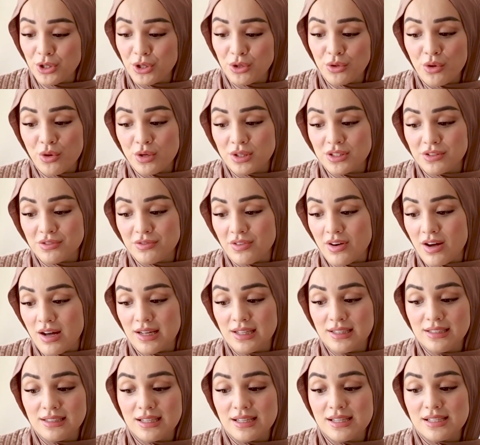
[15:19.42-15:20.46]
what you're going to
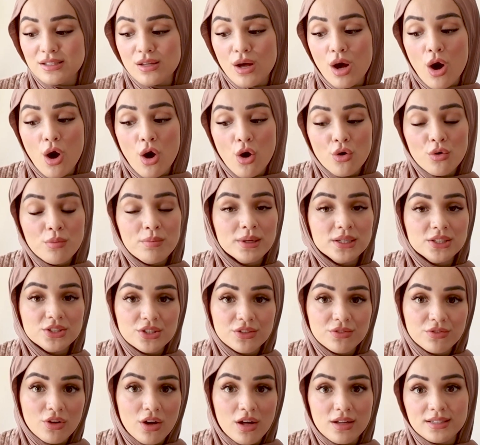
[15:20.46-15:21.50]
find is a whole bunch
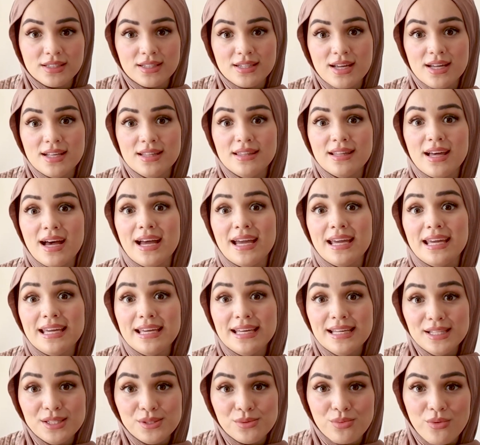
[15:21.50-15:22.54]
of content that
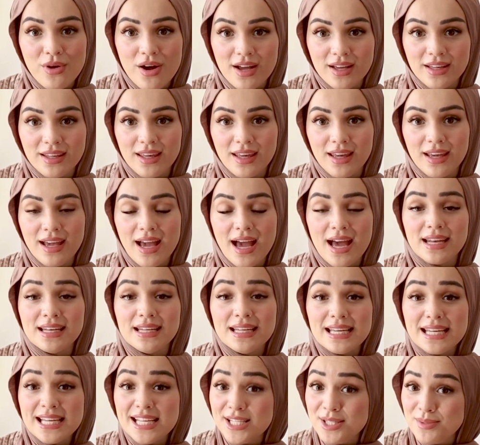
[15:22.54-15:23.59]
is working and
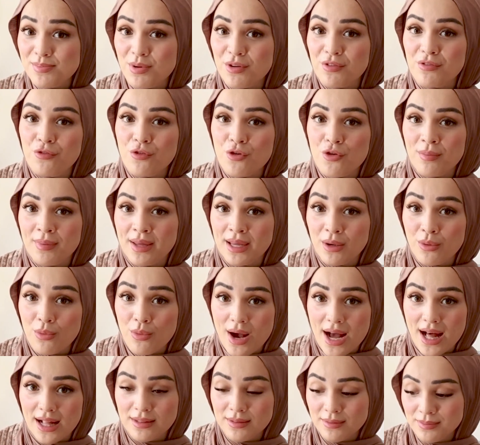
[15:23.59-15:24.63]
is performing
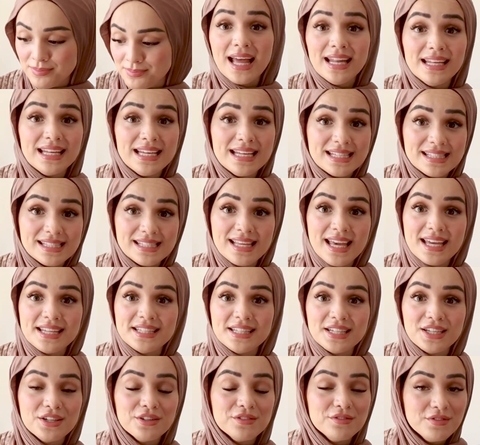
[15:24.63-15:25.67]
well and is
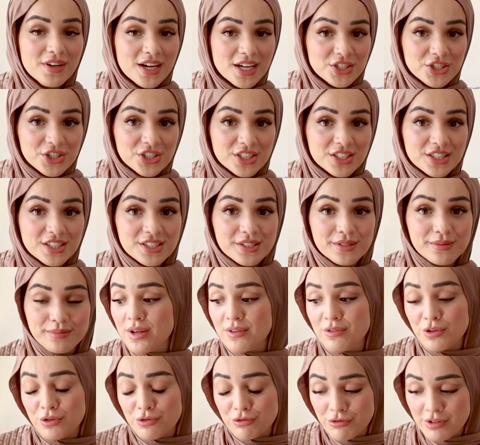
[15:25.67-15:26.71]
getting conversion. So
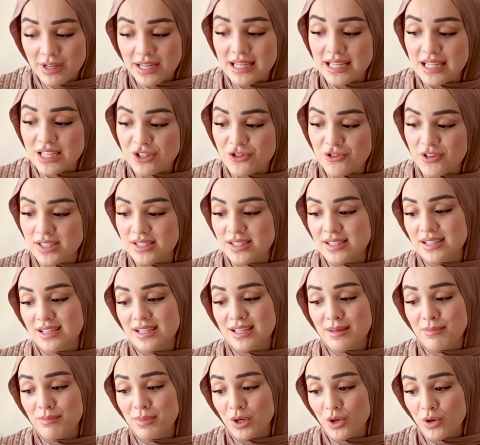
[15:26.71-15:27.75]
if you're really
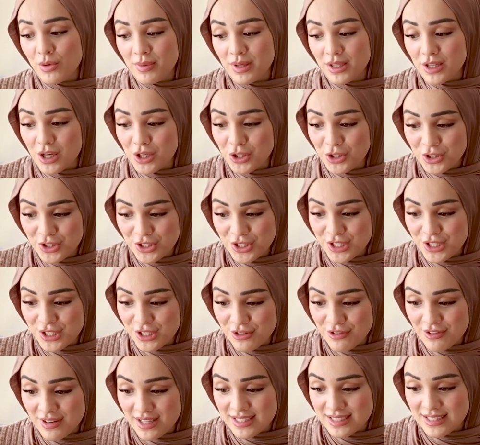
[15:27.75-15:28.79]
interested in becoming a
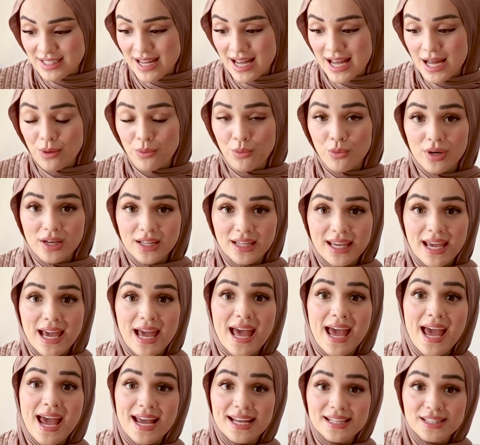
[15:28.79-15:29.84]
UGC creator and want to get
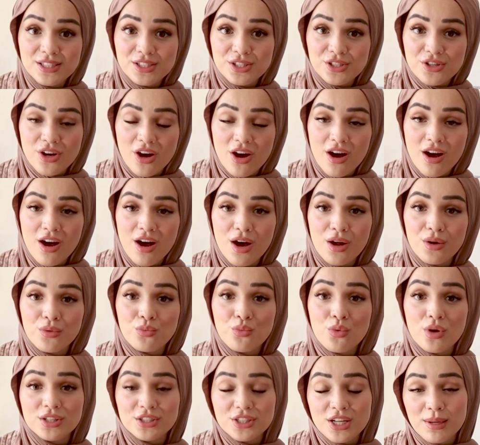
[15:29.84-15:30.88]
a head start
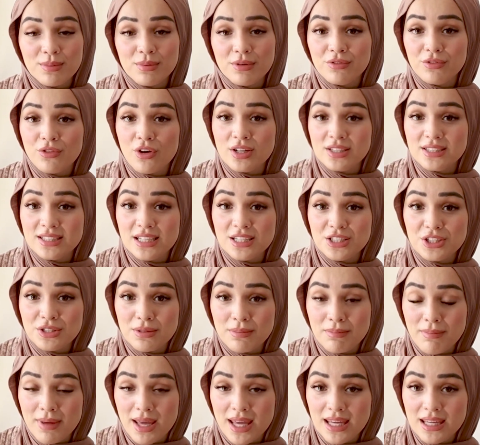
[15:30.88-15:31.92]
on what type of content
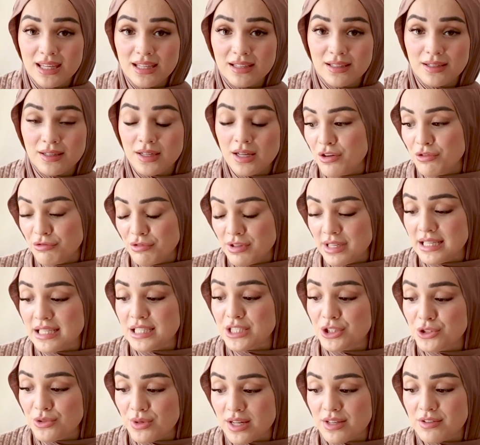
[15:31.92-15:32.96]
to make, I
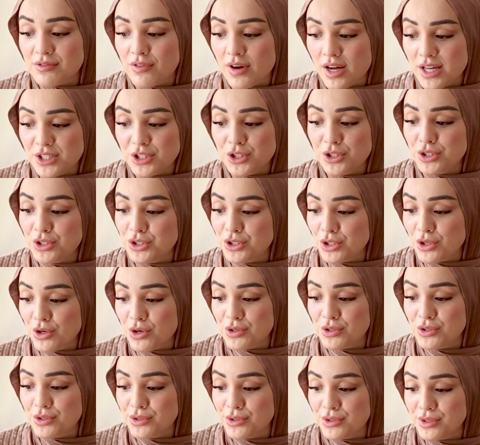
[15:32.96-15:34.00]
really do advise you to
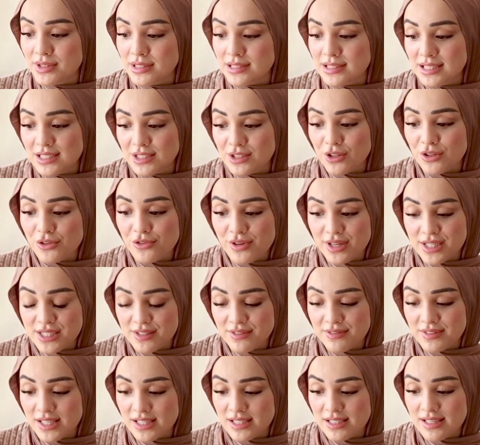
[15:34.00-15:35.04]
go to the TikTok
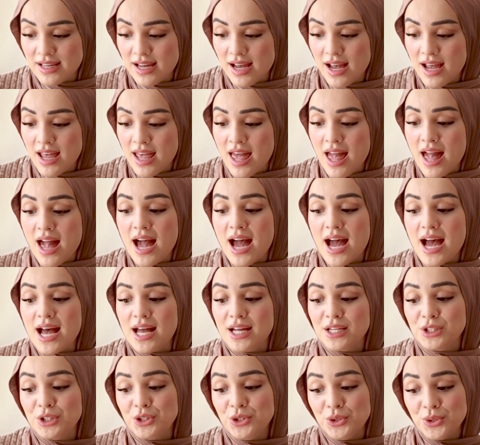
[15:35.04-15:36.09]
Creative Center
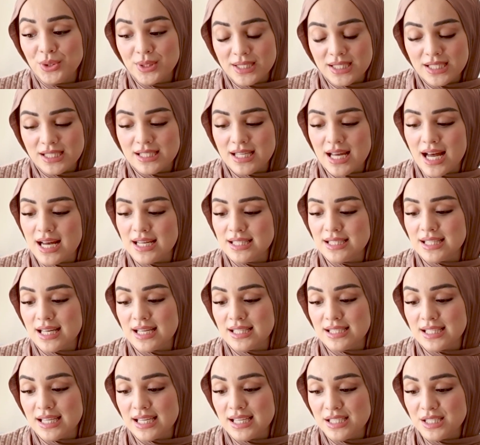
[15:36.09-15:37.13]
and use these ads
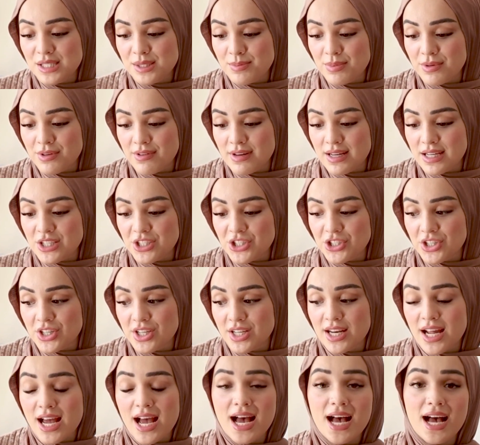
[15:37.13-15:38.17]
as
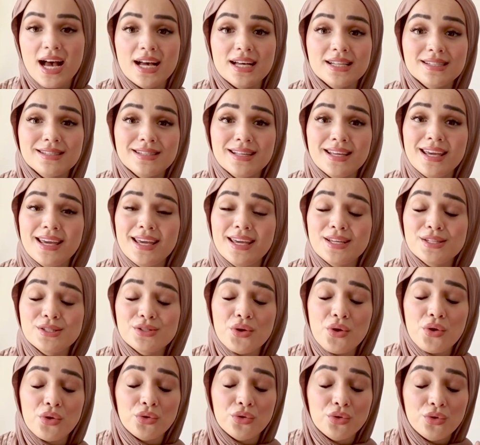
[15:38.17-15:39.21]
inspiration, as it
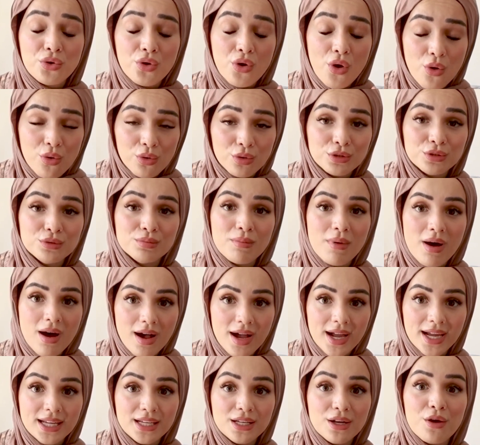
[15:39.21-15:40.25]
is a gold
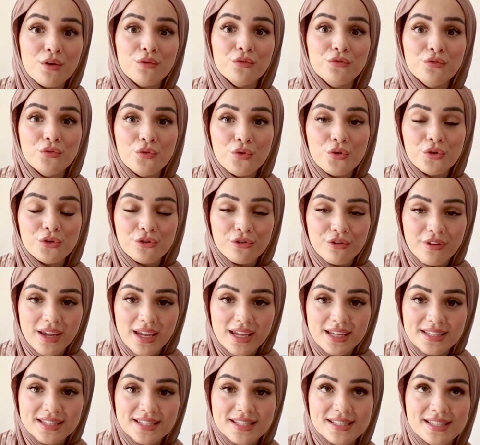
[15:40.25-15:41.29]
mine for
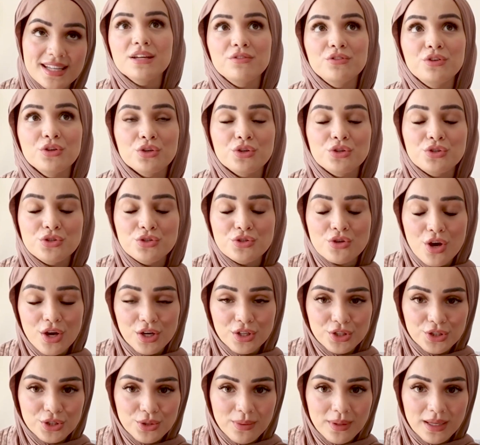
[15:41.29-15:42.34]
creators. And if you're
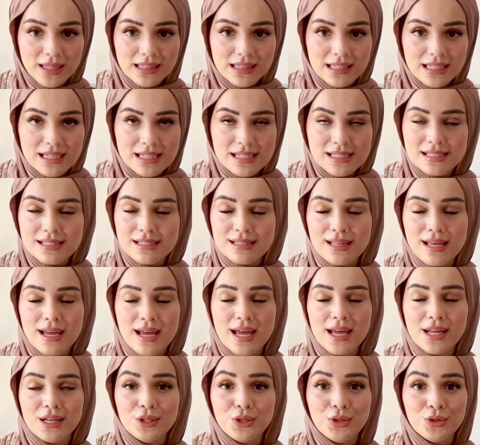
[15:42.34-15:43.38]
not doing this,
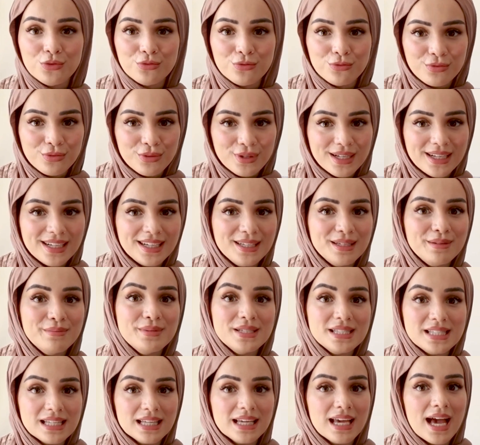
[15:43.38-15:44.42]
then you're really
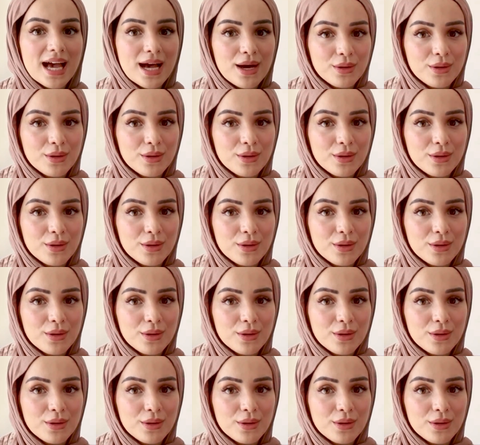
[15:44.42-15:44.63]
missing